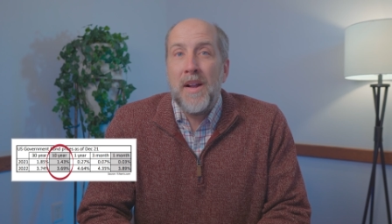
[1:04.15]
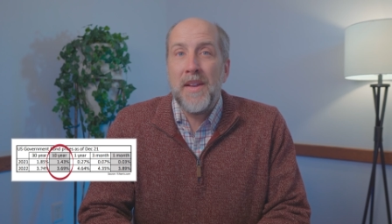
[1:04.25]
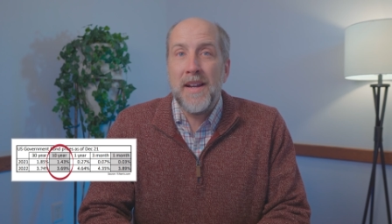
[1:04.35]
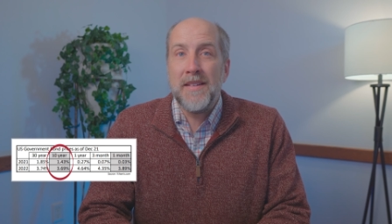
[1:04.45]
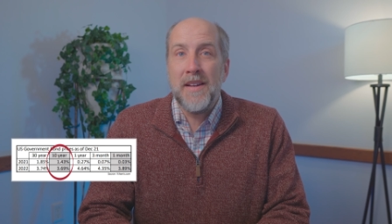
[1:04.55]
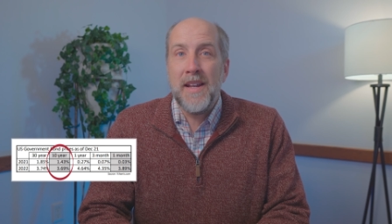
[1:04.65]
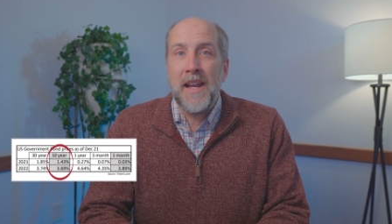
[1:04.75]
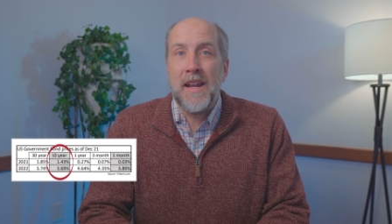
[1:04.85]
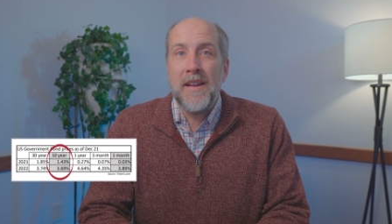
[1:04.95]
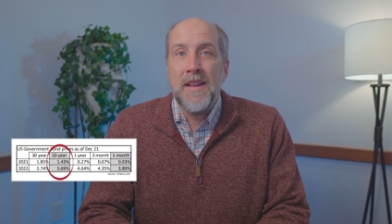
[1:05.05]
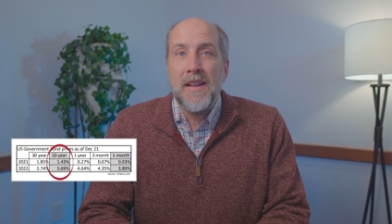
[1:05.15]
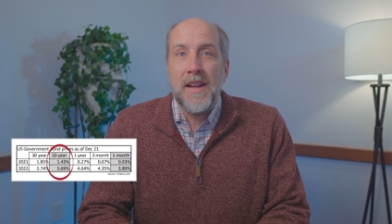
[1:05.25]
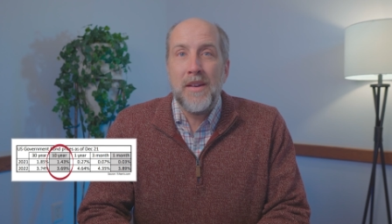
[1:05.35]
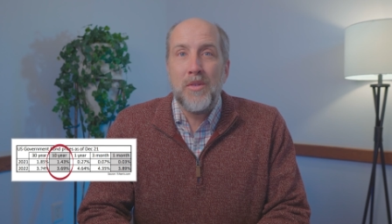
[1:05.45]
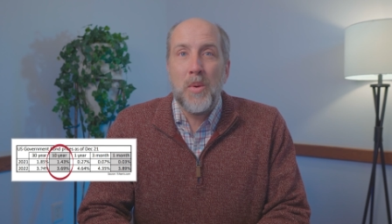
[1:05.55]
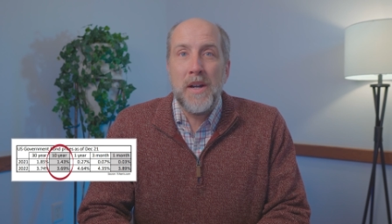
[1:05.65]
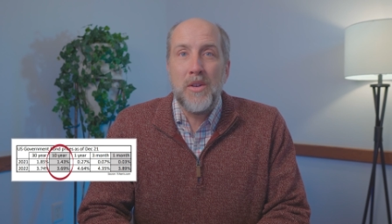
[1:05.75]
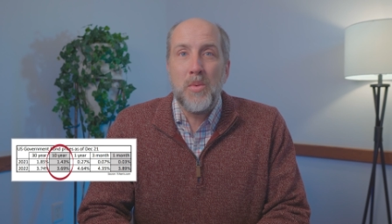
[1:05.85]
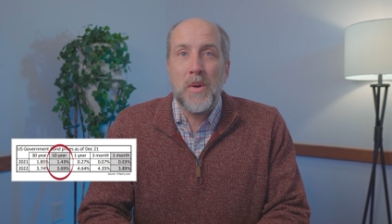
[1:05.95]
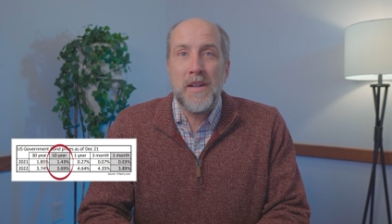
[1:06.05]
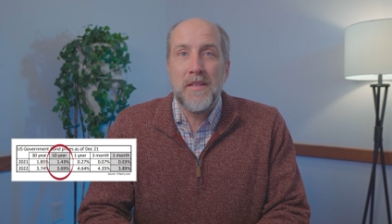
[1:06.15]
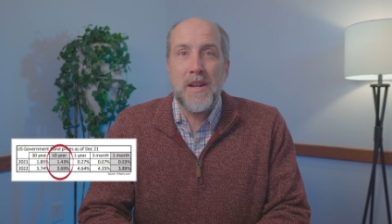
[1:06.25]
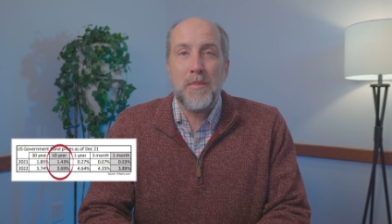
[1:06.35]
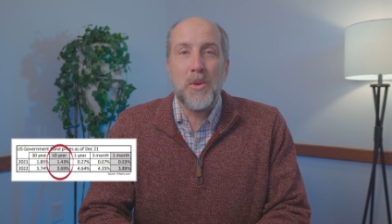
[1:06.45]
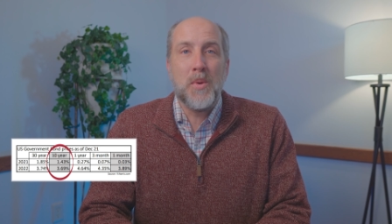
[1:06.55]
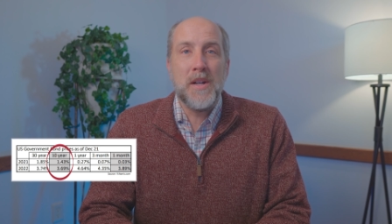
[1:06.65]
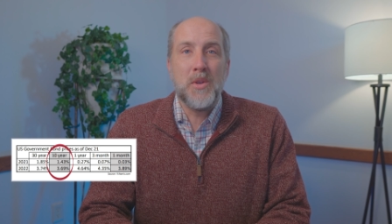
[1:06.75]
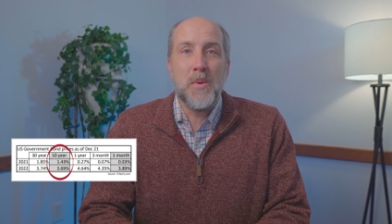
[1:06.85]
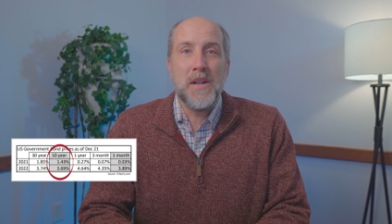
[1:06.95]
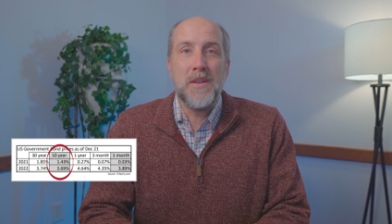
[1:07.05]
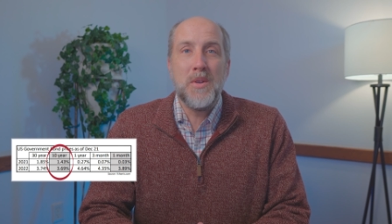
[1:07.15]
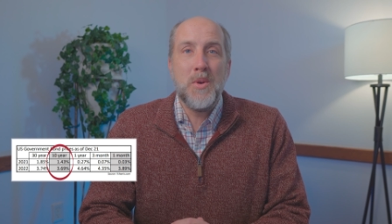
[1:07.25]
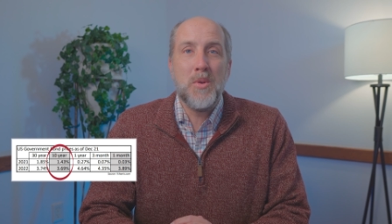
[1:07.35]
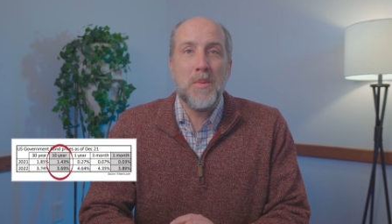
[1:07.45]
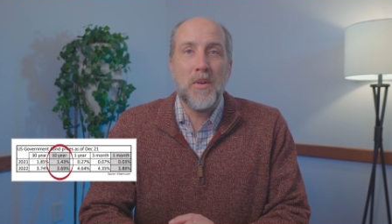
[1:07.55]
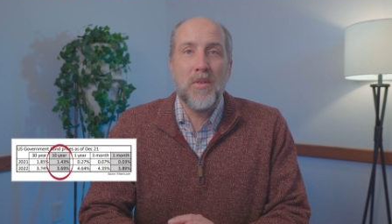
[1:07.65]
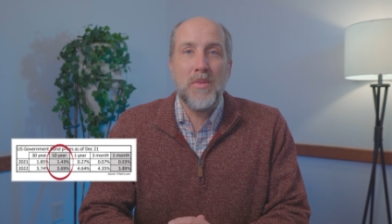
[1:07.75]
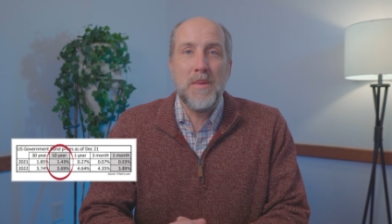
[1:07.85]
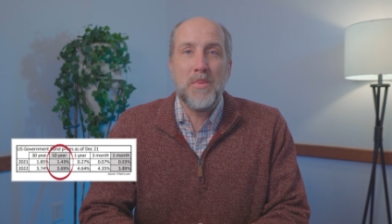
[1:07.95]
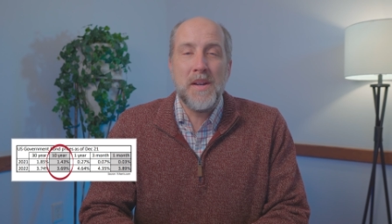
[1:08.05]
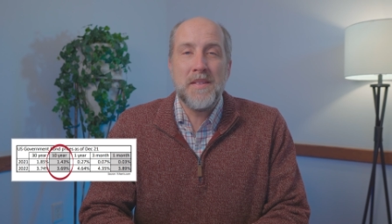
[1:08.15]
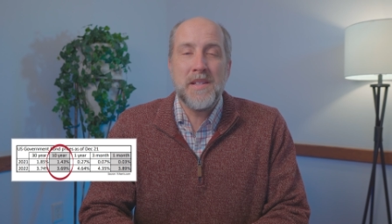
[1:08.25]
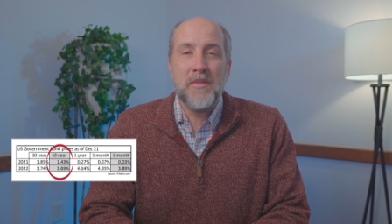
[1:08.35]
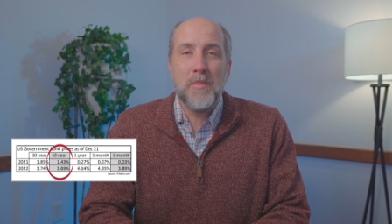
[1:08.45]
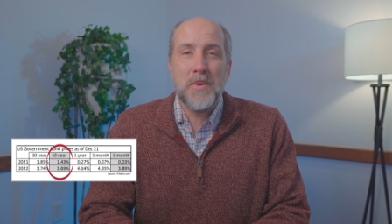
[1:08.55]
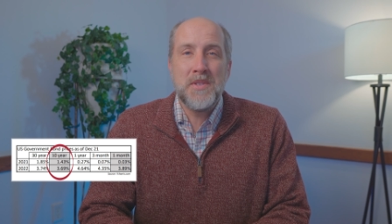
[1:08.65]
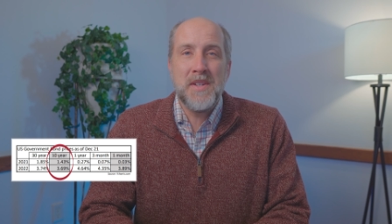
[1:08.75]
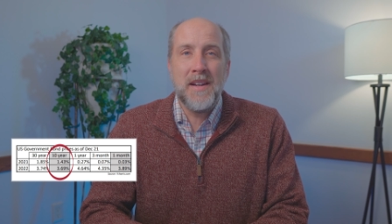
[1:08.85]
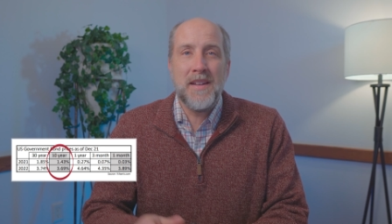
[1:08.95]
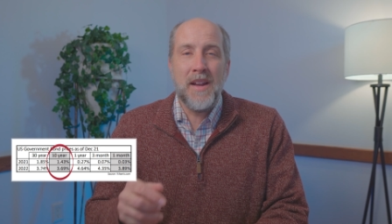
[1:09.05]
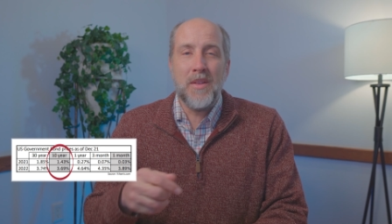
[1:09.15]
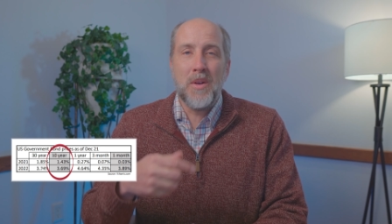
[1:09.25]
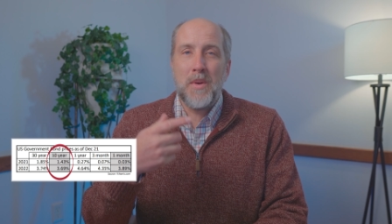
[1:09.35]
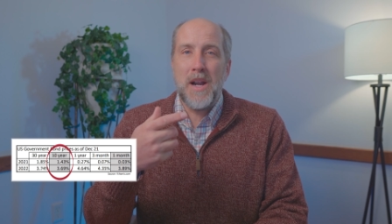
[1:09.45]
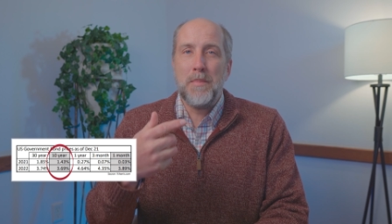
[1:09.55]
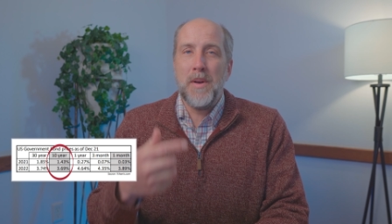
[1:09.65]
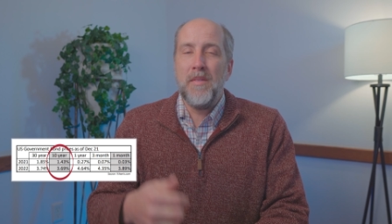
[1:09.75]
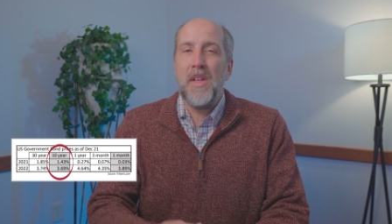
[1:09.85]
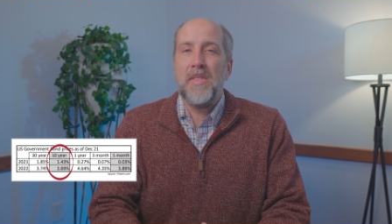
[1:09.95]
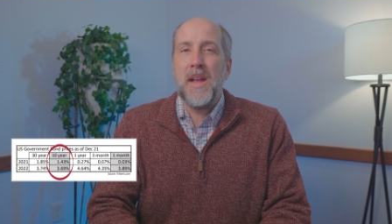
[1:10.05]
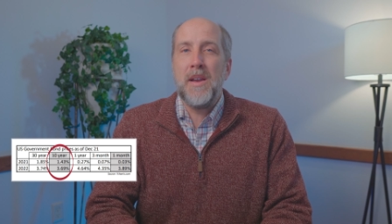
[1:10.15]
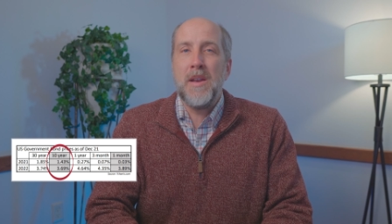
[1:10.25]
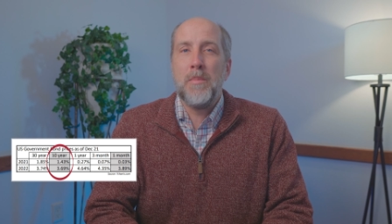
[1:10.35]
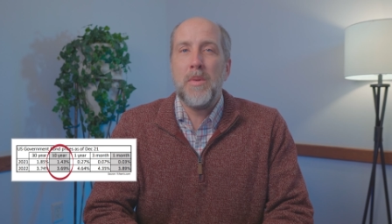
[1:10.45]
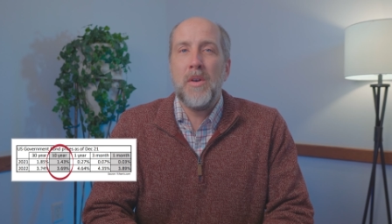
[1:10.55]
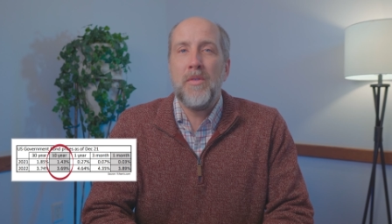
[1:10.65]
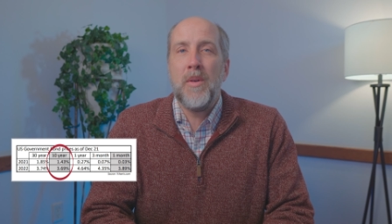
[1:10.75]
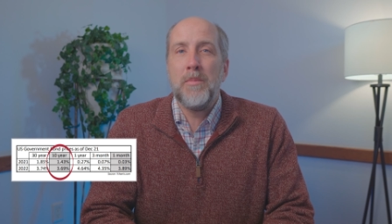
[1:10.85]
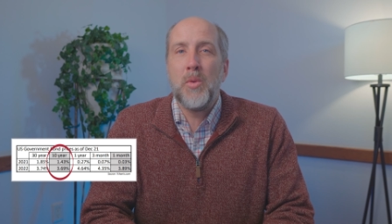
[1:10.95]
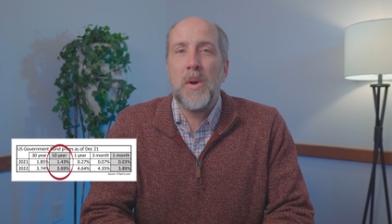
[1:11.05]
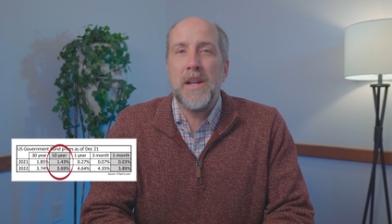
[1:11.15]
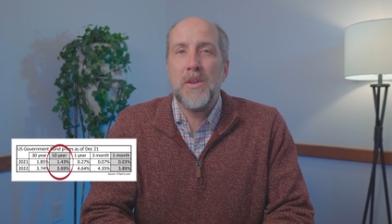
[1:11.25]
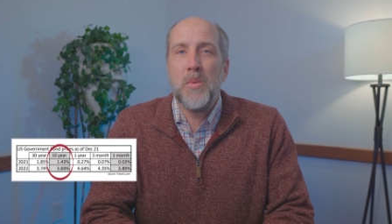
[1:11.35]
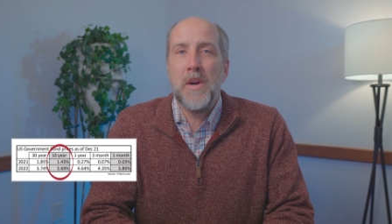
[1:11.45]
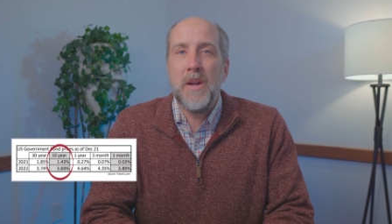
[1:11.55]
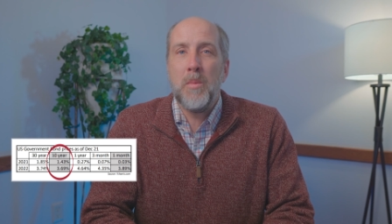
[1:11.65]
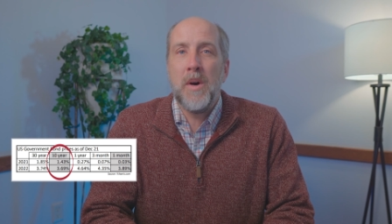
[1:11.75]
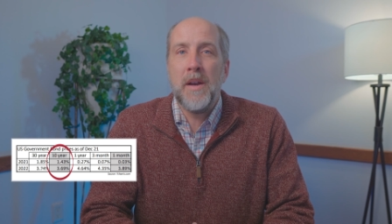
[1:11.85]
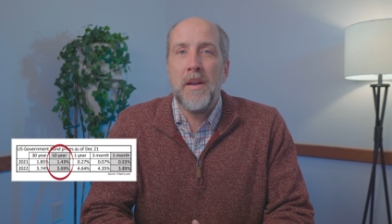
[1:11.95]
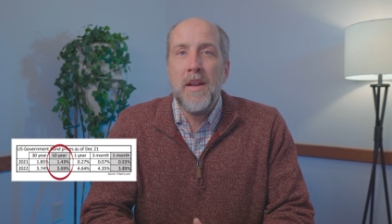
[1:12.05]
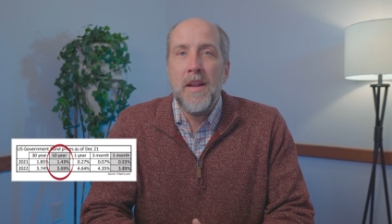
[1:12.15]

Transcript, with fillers: on that today in 2020, December 2022, almost 3.7%. And look right above that, that number from 2021